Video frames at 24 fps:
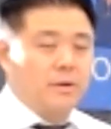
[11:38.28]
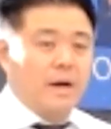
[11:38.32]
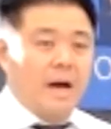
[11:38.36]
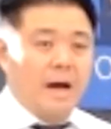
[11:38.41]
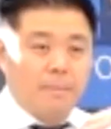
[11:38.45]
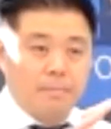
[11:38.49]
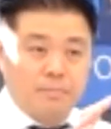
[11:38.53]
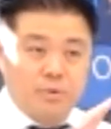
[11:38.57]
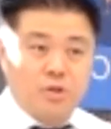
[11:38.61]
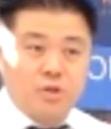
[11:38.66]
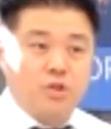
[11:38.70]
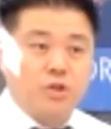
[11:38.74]

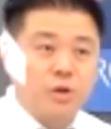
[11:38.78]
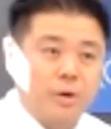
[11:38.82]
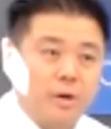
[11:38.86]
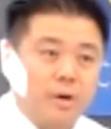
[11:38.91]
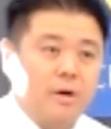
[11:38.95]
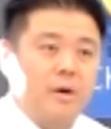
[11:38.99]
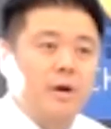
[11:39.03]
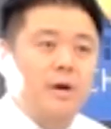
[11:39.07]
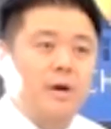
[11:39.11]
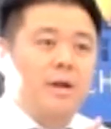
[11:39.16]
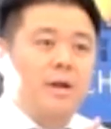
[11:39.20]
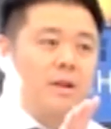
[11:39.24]
I'm
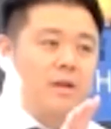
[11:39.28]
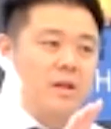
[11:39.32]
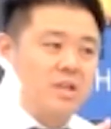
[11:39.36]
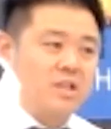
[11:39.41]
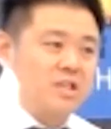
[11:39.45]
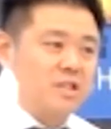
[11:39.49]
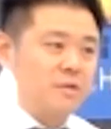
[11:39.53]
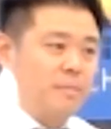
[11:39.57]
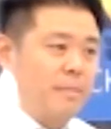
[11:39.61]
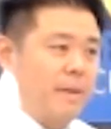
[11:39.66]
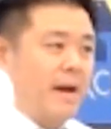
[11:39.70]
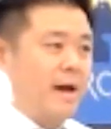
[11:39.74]
sure
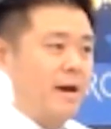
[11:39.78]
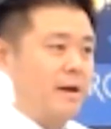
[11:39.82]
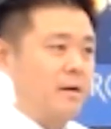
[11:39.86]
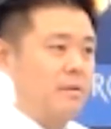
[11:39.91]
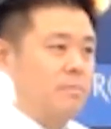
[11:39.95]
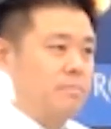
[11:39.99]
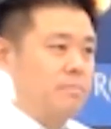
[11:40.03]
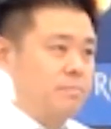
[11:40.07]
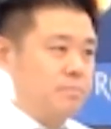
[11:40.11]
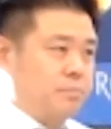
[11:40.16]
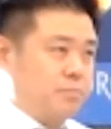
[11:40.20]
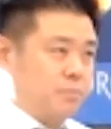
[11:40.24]
this
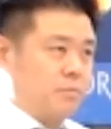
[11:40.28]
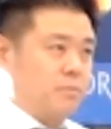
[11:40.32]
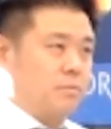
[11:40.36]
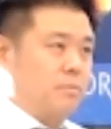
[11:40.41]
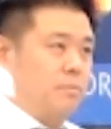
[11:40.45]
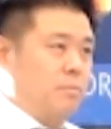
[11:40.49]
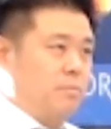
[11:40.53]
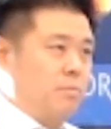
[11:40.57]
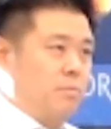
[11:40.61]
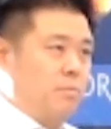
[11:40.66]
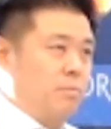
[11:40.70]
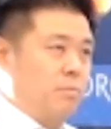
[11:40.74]
man,
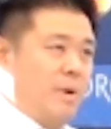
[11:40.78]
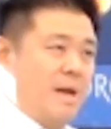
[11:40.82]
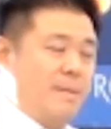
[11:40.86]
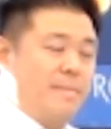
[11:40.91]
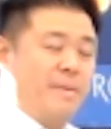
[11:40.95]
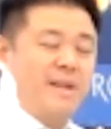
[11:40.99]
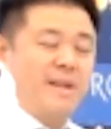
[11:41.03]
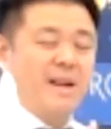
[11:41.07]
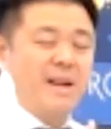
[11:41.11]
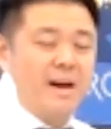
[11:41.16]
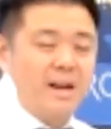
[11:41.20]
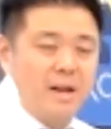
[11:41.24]

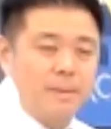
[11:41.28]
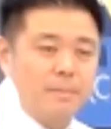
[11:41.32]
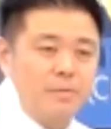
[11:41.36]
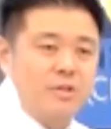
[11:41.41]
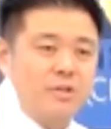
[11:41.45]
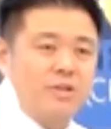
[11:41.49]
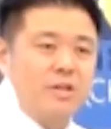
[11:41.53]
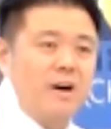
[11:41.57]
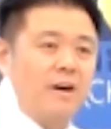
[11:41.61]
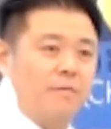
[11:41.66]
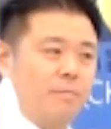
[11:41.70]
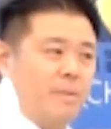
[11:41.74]
maybe not
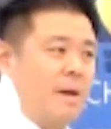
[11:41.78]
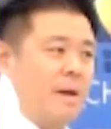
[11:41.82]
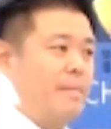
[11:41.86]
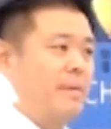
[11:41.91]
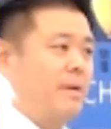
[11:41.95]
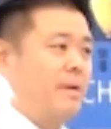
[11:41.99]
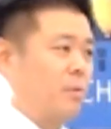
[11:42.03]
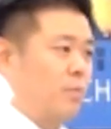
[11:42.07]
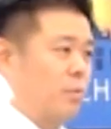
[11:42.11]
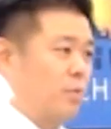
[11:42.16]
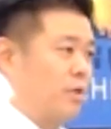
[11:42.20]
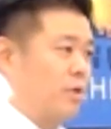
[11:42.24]
himself,
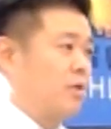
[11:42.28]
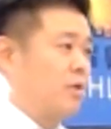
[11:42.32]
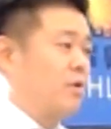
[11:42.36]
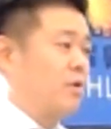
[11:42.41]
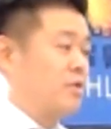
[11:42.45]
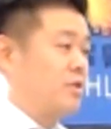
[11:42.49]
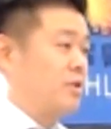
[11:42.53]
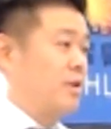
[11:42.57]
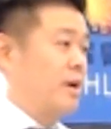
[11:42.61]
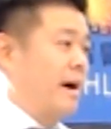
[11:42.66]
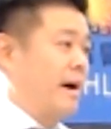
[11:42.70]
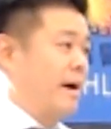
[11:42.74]
maybe the
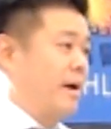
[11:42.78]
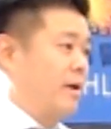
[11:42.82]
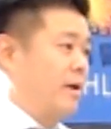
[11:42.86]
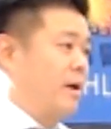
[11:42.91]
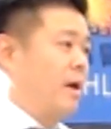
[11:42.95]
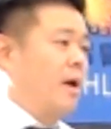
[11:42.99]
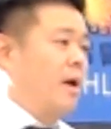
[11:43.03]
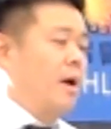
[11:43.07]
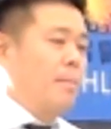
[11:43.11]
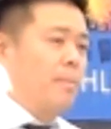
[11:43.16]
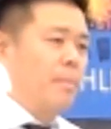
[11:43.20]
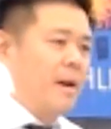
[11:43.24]
workers he hired,
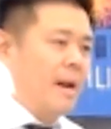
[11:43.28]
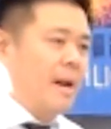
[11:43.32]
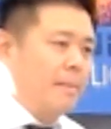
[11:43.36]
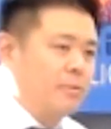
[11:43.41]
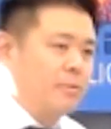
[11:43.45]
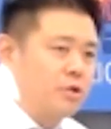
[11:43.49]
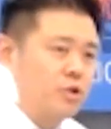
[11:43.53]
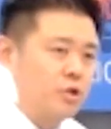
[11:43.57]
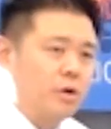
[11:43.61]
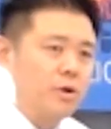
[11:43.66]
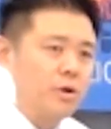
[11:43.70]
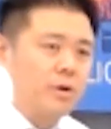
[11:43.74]
but I'm
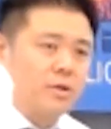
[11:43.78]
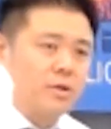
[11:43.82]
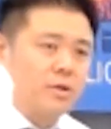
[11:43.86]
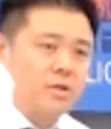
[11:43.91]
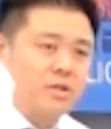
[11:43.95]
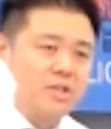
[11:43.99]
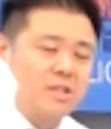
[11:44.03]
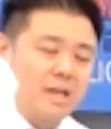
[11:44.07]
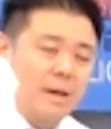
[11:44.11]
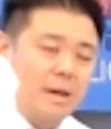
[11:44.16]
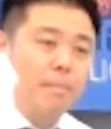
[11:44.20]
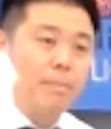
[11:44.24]
sure
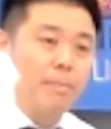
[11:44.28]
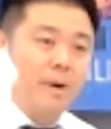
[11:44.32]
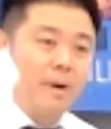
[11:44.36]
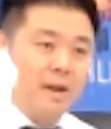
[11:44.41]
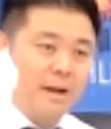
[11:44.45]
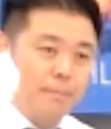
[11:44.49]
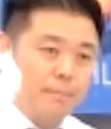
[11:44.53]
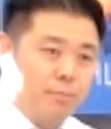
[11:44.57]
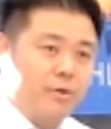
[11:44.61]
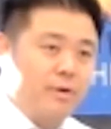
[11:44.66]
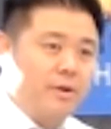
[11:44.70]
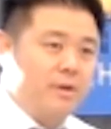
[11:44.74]

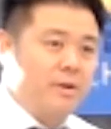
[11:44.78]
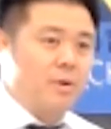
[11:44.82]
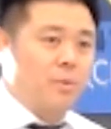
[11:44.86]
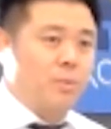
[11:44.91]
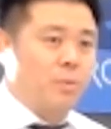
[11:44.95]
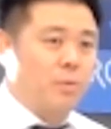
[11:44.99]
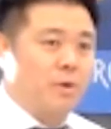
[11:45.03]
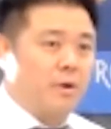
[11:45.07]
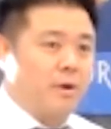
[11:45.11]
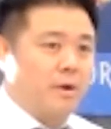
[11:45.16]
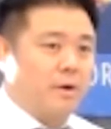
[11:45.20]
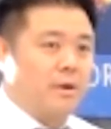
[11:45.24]
somebody put in the
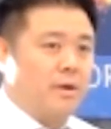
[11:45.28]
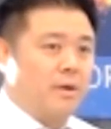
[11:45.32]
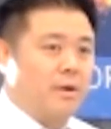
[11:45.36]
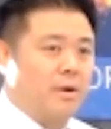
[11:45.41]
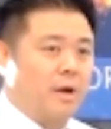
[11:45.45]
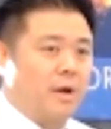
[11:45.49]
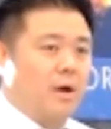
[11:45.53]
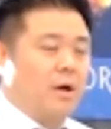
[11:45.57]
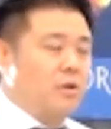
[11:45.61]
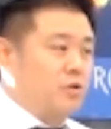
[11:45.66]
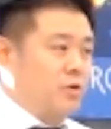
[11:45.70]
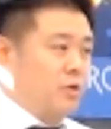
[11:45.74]
work
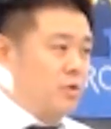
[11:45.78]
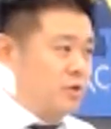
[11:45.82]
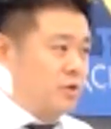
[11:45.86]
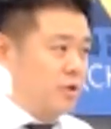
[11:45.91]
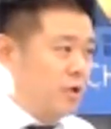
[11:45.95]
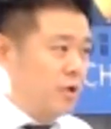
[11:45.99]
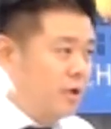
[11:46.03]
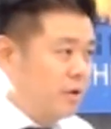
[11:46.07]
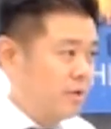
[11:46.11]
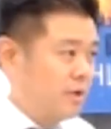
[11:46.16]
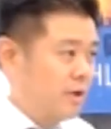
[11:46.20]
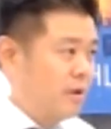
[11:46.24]
to
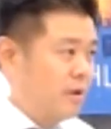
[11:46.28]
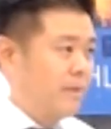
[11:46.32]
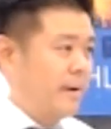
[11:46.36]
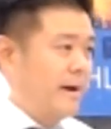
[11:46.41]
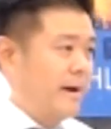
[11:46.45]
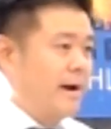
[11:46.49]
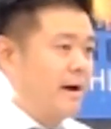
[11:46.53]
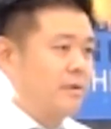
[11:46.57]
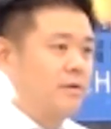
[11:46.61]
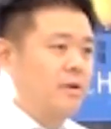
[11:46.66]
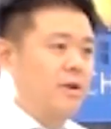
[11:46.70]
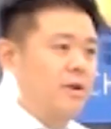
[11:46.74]
till the
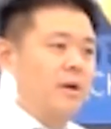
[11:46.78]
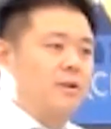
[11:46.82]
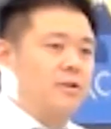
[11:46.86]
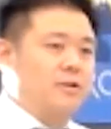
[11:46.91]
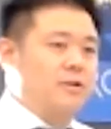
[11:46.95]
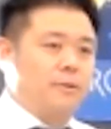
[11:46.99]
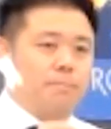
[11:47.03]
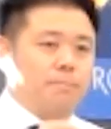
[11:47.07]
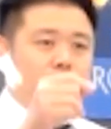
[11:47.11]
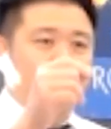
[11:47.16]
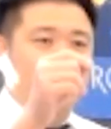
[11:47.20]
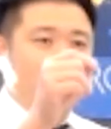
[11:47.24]
ground,
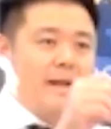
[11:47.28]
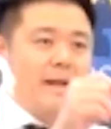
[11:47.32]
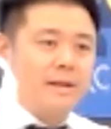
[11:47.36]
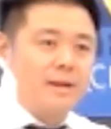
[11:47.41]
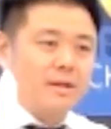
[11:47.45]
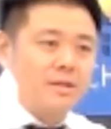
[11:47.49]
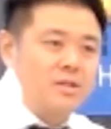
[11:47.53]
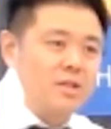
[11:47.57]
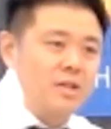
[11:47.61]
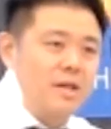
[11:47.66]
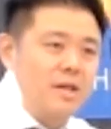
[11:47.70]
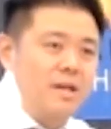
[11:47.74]
to plant the
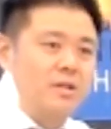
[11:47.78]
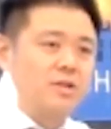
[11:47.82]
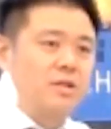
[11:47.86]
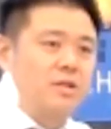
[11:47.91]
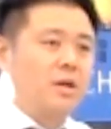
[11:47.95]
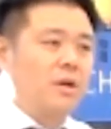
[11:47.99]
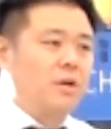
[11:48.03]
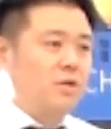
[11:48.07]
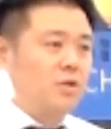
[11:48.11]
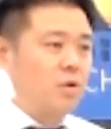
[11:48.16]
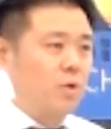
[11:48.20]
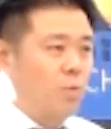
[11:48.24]
seeds,
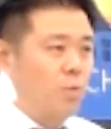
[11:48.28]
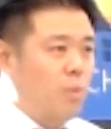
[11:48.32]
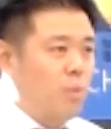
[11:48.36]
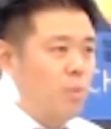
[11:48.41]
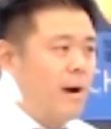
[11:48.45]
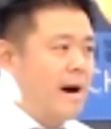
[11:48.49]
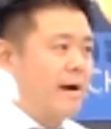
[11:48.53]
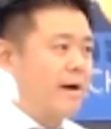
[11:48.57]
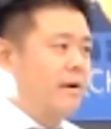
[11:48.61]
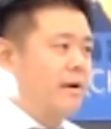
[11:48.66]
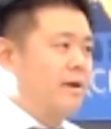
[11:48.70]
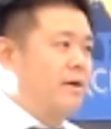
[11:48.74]
to
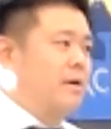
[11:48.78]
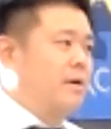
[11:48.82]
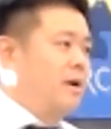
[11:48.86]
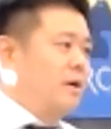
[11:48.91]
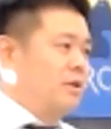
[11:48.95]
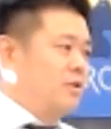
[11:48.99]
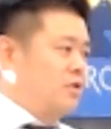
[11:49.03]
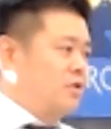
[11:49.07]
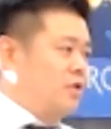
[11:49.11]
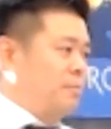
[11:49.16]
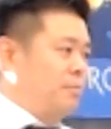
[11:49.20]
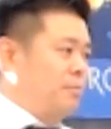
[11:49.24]
water,
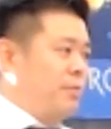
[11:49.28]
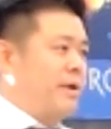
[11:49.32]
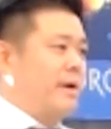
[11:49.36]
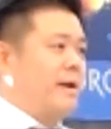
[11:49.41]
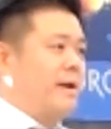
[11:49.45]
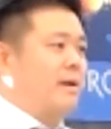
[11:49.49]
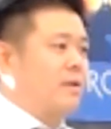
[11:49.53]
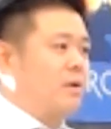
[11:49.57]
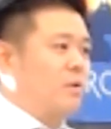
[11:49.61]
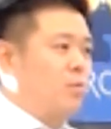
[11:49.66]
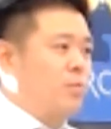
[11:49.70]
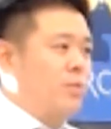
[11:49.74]
to pick
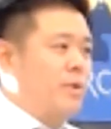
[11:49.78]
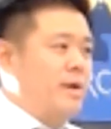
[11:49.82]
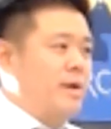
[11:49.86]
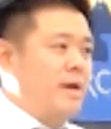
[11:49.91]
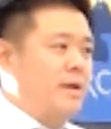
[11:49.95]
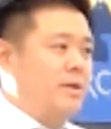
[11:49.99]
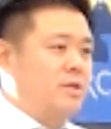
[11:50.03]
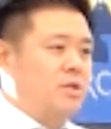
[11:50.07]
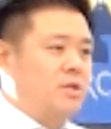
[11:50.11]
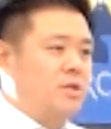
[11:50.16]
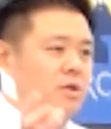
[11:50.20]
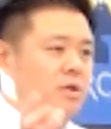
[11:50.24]
out the
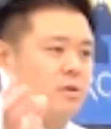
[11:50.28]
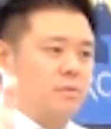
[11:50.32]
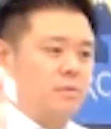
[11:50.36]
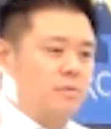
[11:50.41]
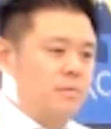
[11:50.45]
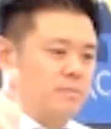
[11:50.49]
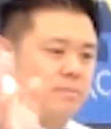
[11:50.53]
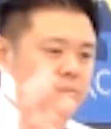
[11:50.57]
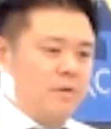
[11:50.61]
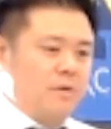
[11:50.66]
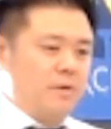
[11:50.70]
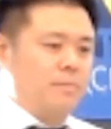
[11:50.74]
weeds, to
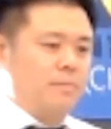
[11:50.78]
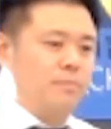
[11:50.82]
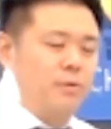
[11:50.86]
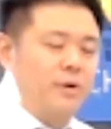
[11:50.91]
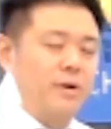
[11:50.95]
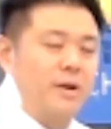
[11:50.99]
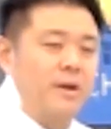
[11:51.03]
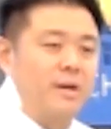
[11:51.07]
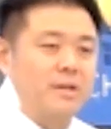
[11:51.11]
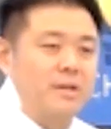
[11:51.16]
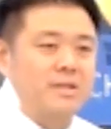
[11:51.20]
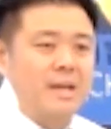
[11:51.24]

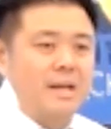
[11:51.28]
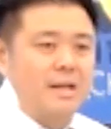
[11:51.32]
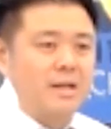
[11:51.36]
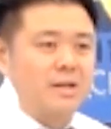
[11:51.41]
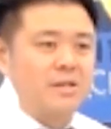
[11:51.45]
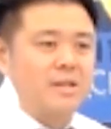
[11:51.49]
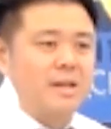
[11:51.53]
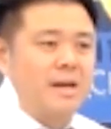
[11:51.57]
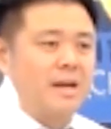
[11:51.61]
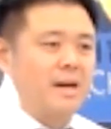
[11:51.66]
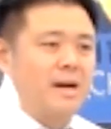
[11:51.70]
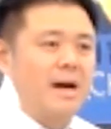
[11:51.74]
put
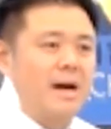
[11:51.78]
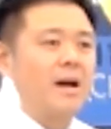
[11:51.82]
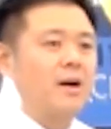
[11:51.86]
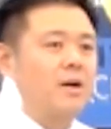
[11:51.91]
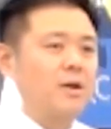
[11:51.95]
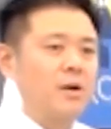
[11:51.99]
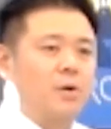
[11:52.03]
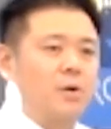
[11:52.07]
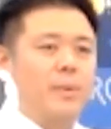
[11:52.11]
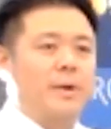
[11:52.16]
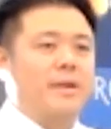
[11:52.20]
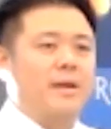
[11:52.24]
insecticide. I
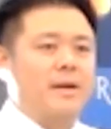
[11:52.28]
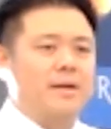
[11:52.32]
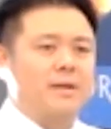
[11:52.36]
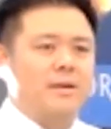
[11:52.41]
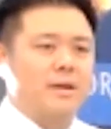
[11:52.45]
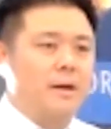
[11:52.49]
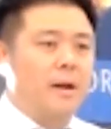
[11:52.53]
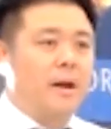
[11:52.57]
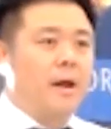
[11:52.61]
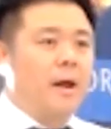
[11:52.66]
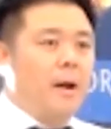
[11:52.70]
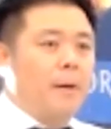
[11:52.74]
don't know what they
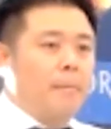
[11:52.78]
did.